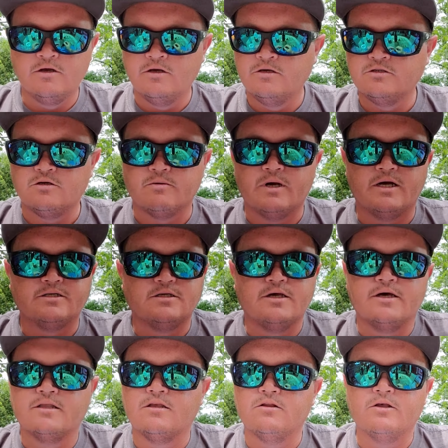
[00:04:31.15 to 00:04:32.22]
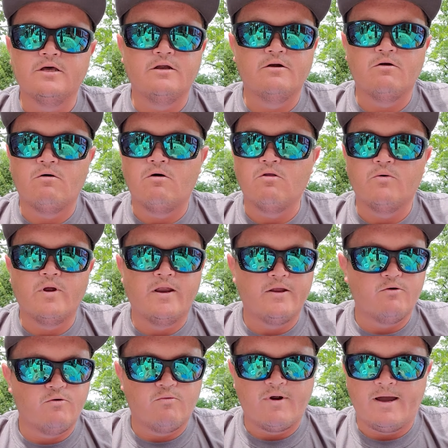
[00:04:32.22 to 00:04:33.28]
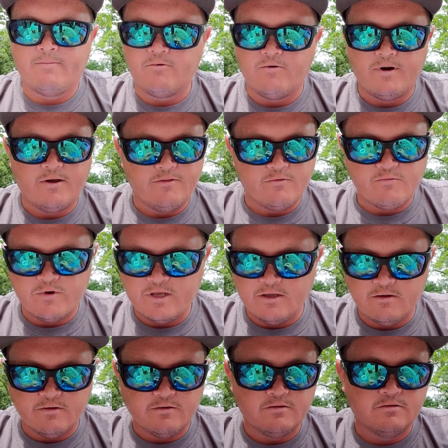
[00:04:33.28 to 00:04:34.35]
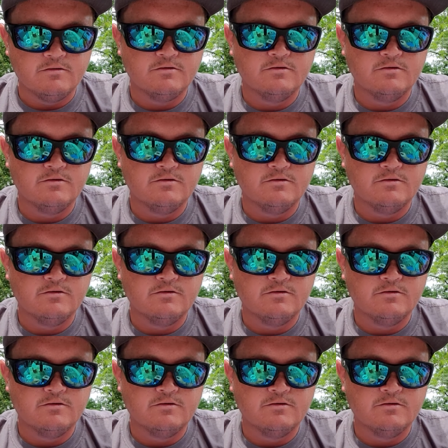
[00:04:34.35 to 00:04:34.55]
some guys like the leader all the way to wrap around the reel.